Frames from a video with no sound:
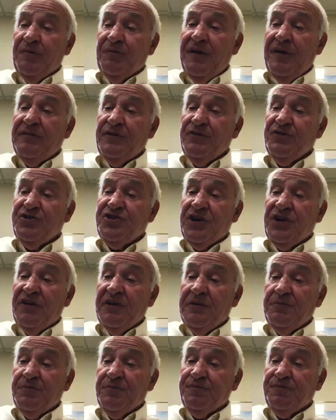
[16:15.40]
a revenue
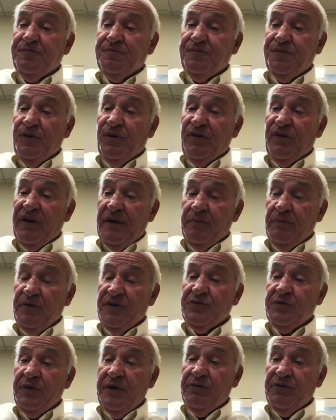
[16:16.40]
sharing program,
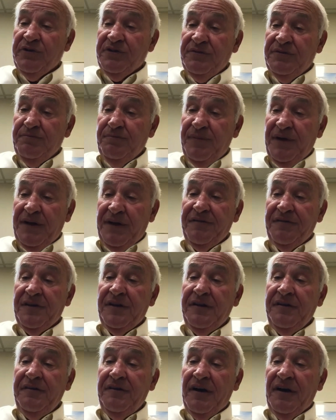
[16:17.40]
which we were
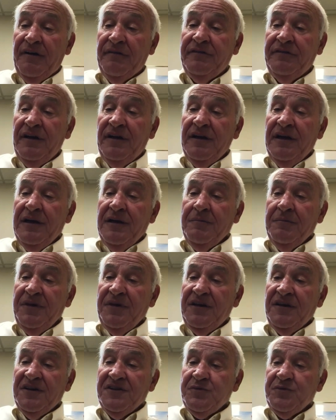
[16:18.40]
benefiting of
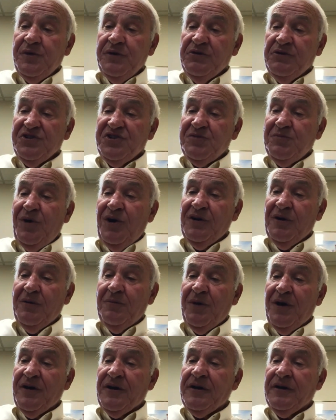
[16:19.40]
because we were a smaller
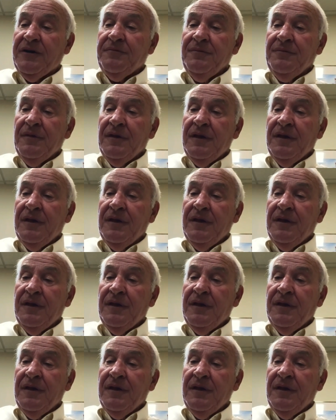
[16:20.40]
market.